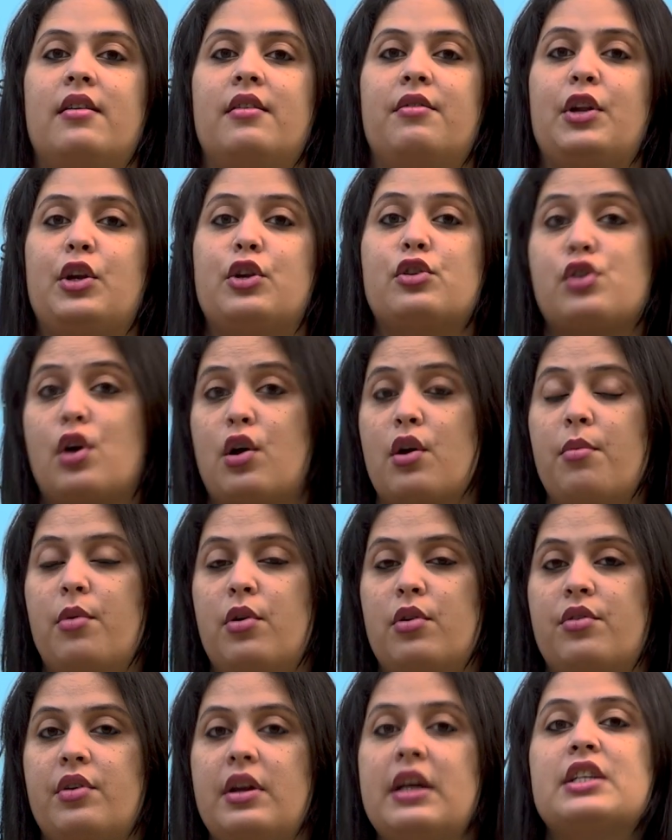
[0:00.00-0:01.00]
when you talk
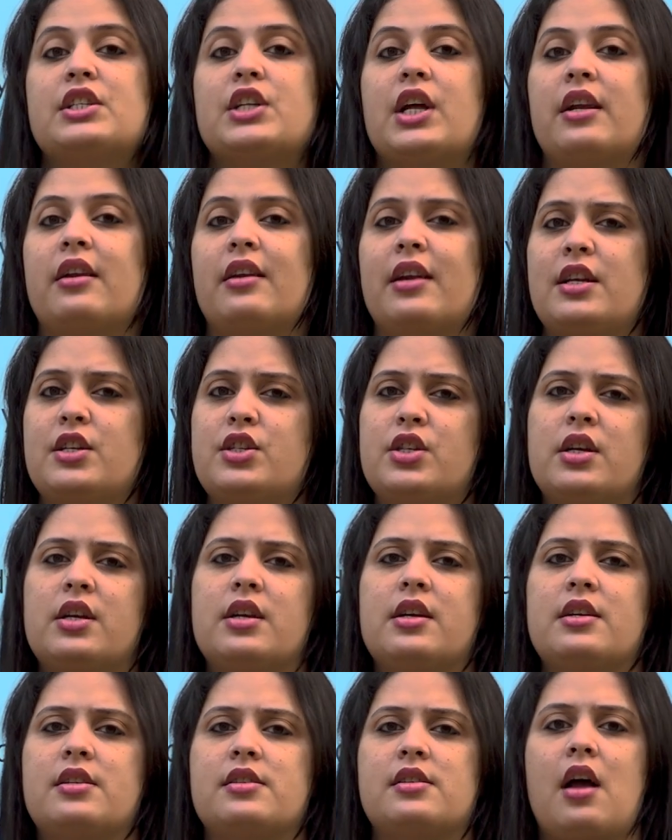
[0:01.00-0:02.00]
about regeneration
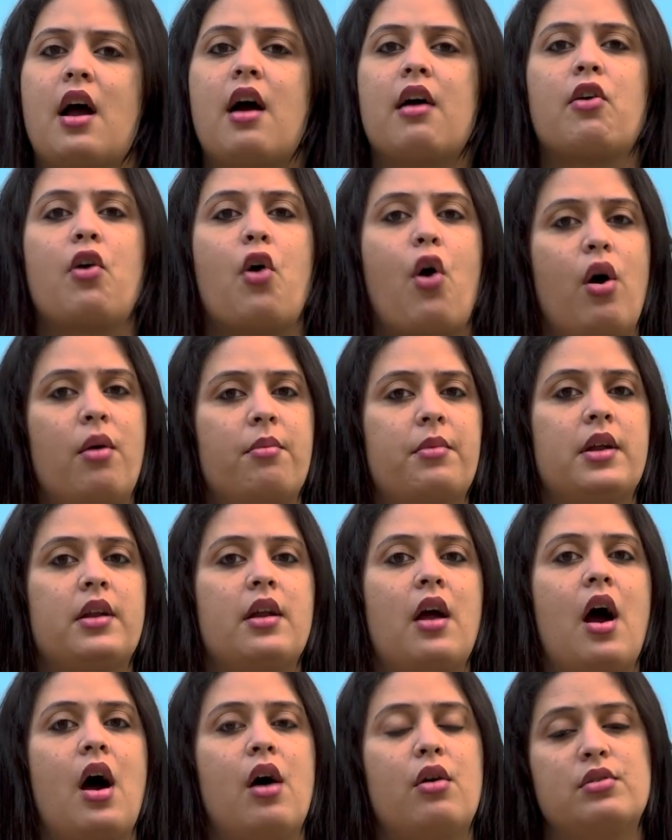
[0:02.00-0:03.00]
is a
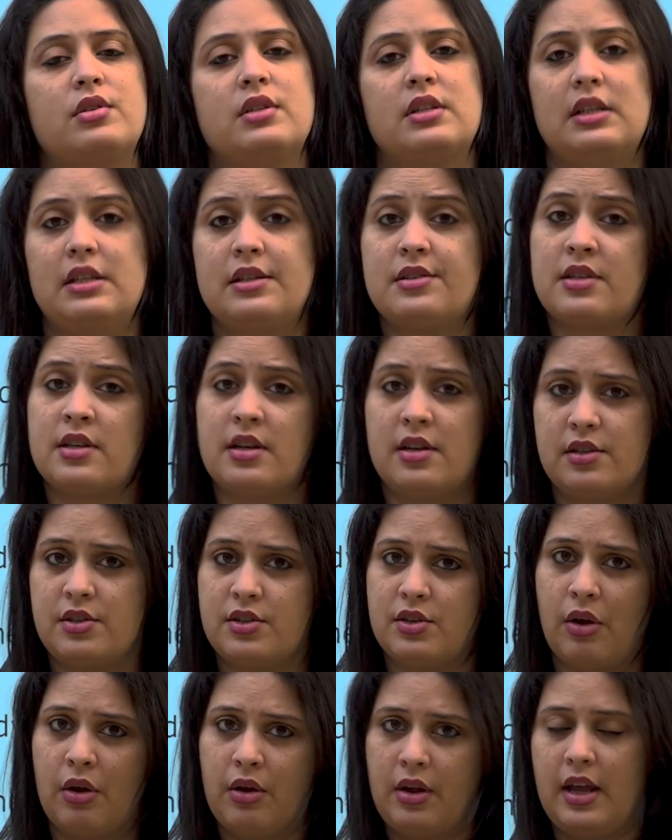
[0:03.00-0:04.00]
common house lizards.